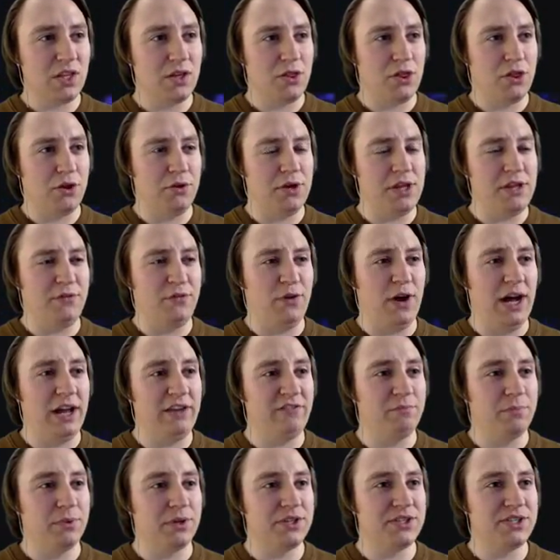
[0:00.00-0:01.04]

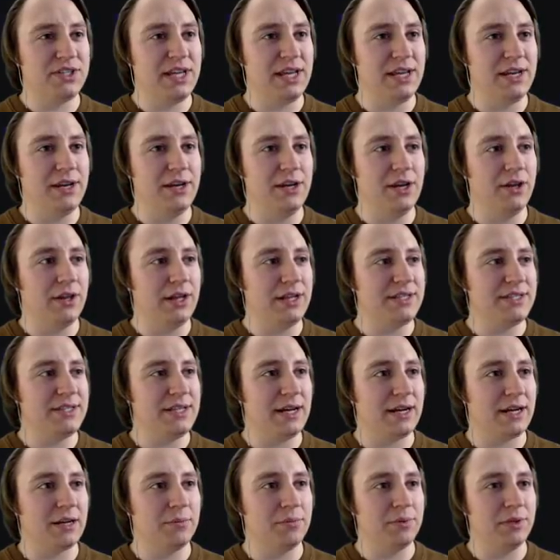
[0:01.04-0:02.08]
35%. No, that's
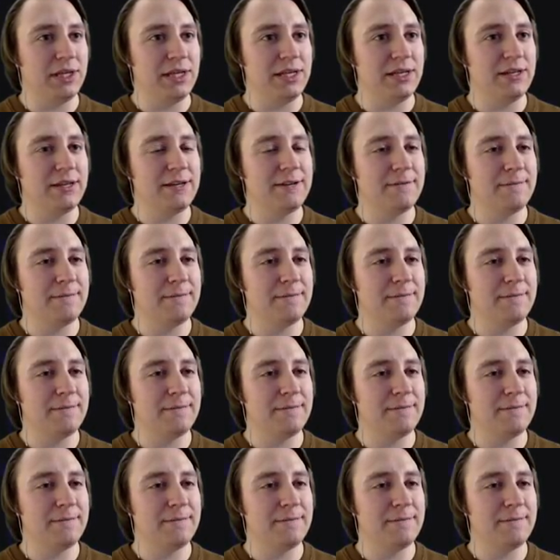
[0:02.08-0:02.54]
not complete.